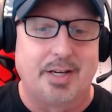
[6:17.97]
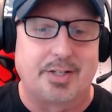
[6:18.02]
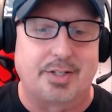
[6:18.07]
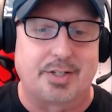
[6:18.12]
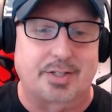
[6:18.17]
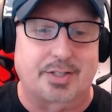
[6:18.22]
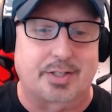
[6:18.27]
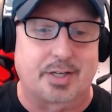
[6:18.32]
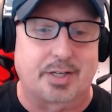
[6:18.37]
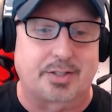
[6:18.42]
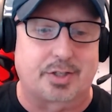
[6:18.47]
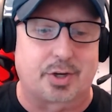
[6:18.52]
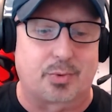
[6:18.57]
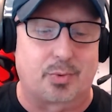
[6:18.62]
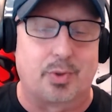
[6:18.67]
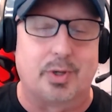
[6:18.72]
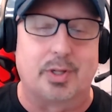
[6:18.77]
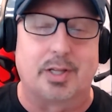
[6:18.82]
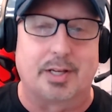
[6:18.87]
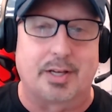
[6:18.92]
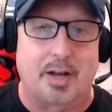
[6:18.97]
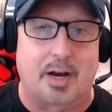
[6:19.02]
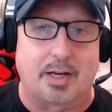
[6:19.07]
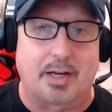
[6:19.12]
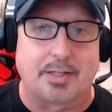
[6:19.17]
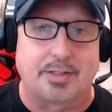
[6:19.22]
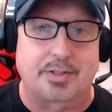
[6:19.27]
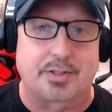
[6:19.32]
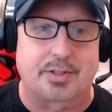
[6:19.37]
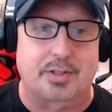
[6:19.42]
It's a really
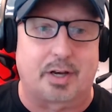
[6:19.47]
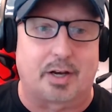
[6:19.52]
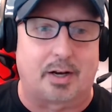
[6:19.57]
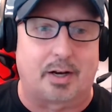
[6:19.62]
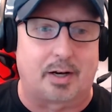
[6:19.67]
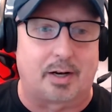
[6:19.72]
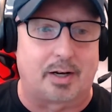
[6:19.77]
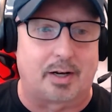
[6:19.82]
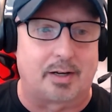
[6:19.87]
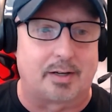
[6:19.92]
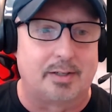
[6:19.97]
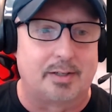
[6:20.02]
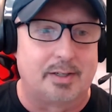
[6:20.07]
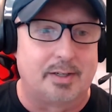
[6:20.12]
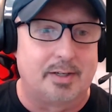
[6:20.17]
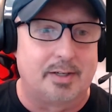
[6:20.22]
nice kind